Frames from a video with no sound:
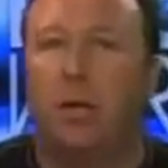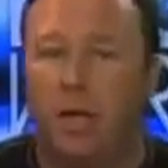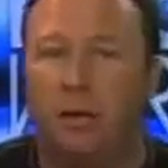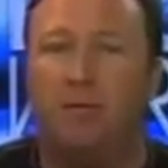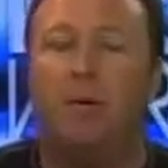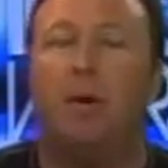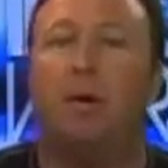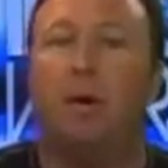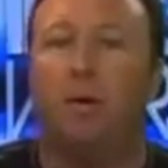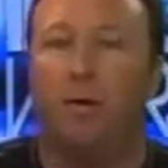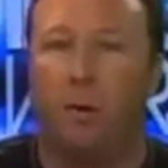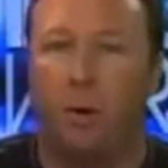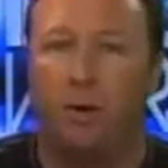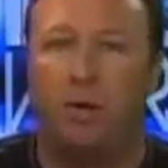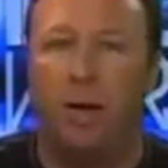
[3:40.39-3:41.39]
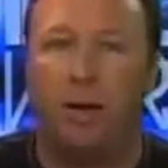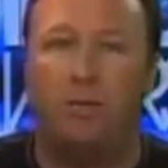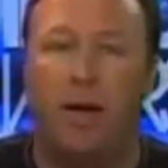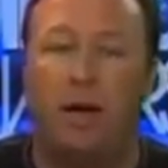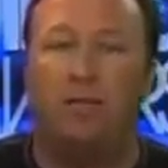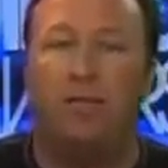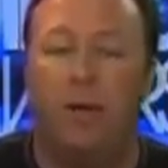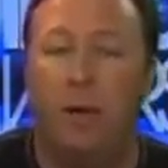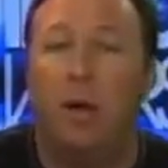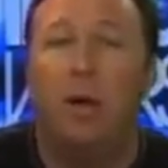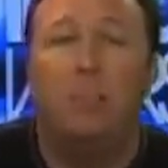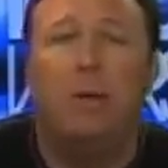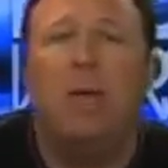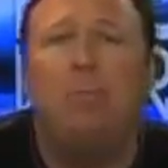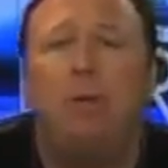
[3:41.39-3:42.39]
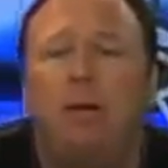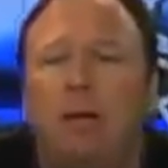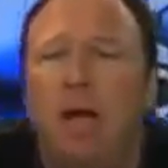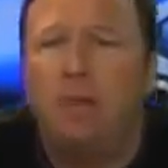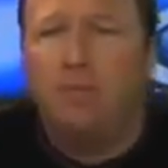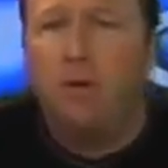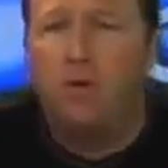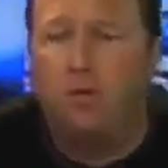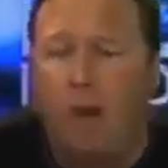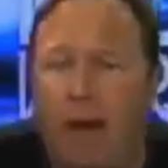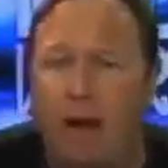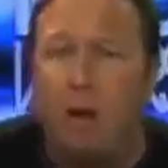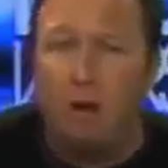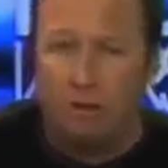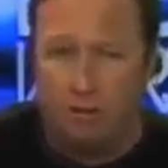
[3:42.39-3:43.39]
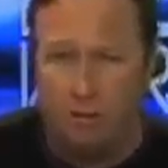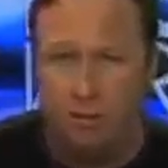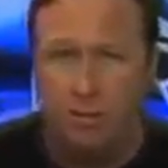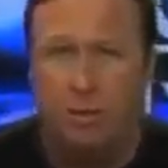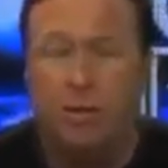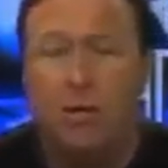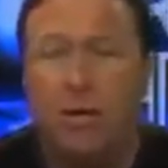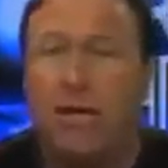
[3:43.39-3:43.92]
if you're an authoritative outfit. People love crowns.